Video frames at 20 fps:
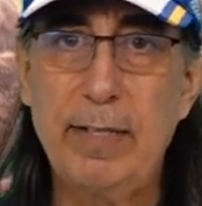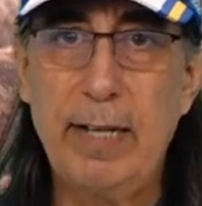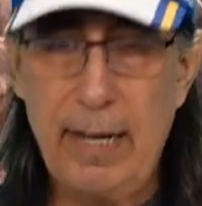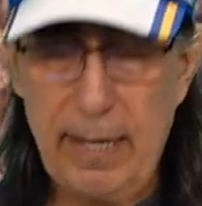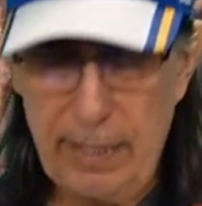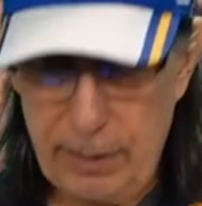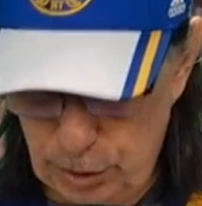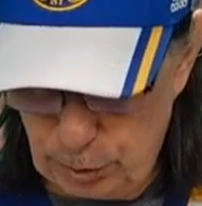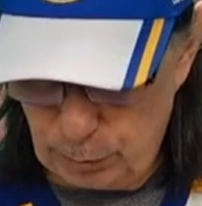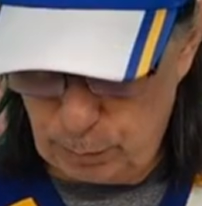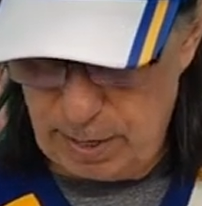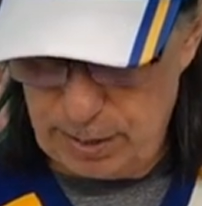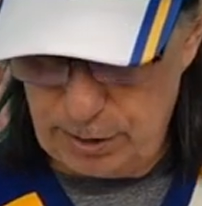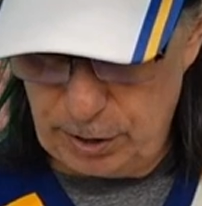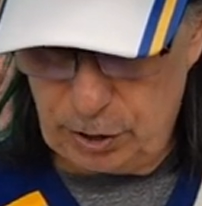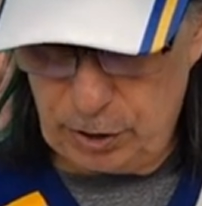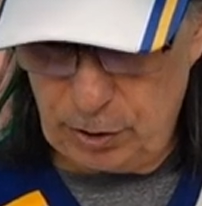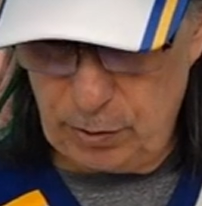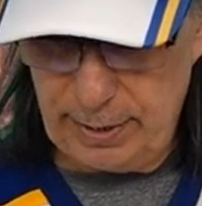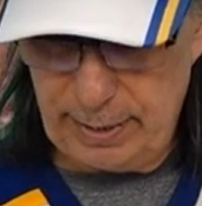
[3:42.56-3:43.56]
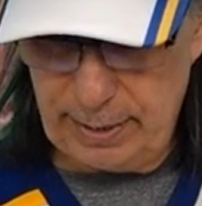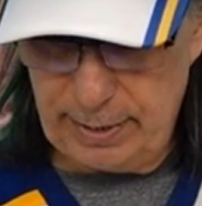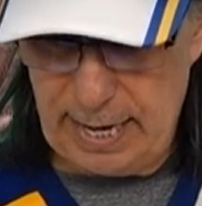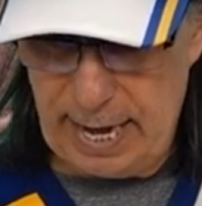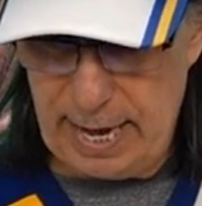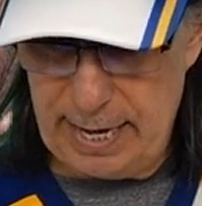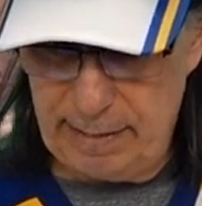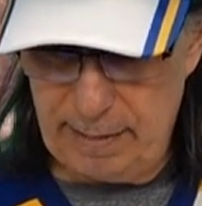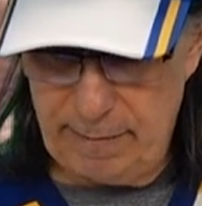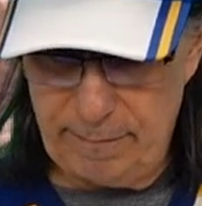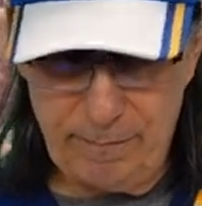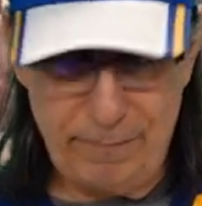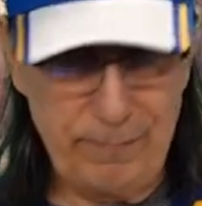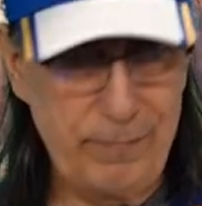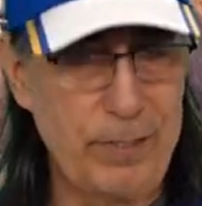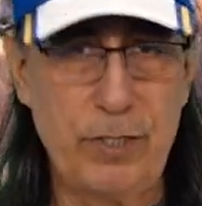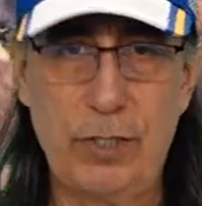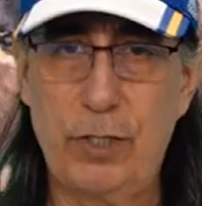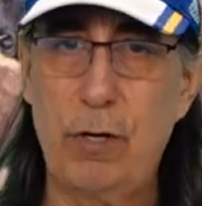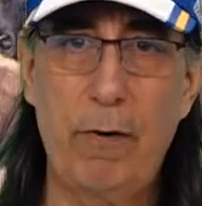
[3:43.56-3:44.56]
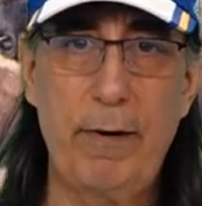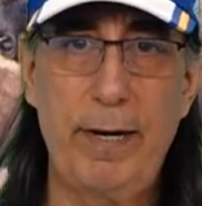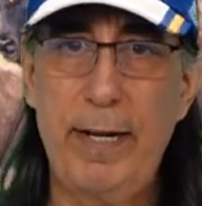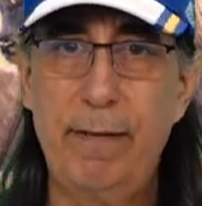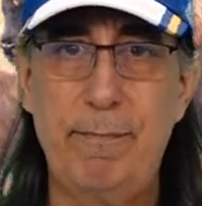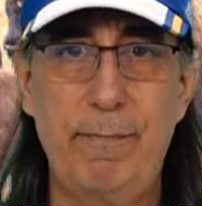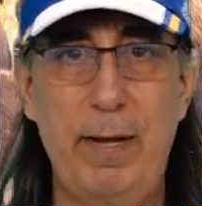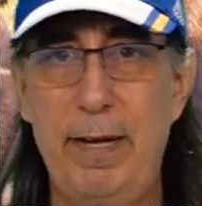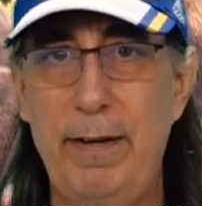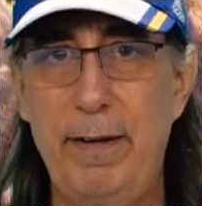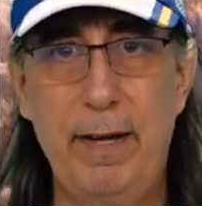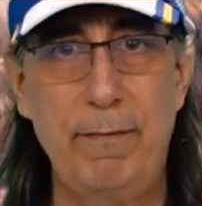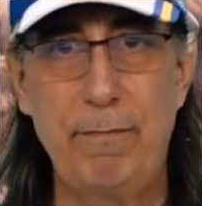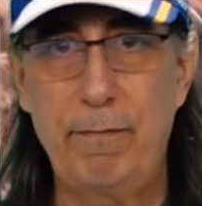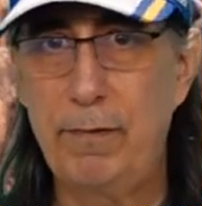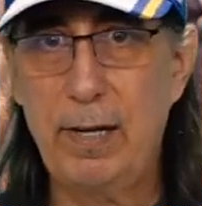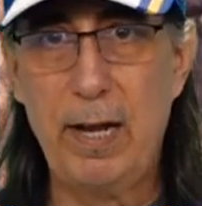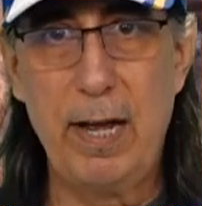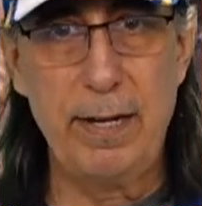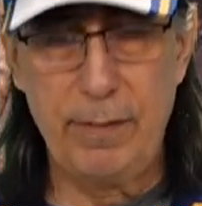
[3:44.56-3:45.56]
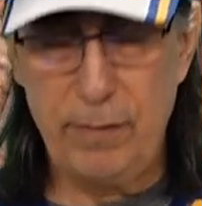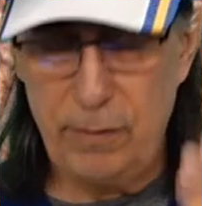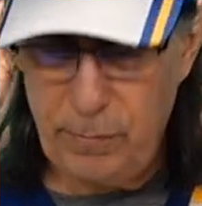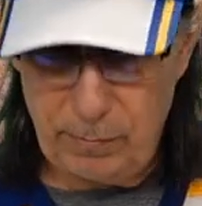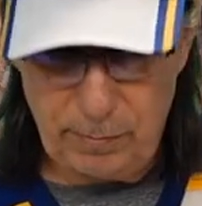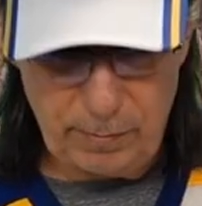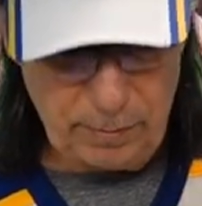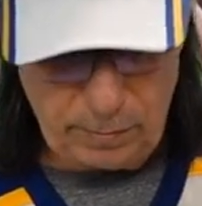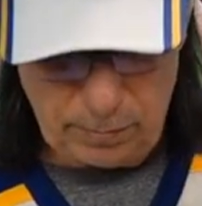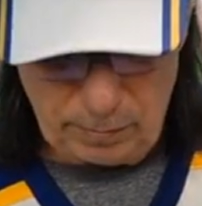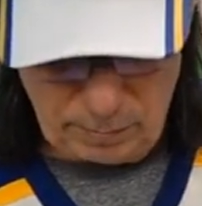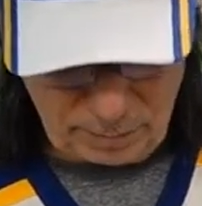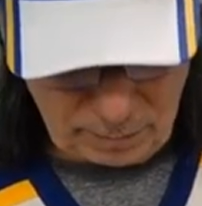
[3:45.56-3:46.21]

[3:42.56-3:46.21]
I just wanted to show you that. I'm sorry I, I forgot who, who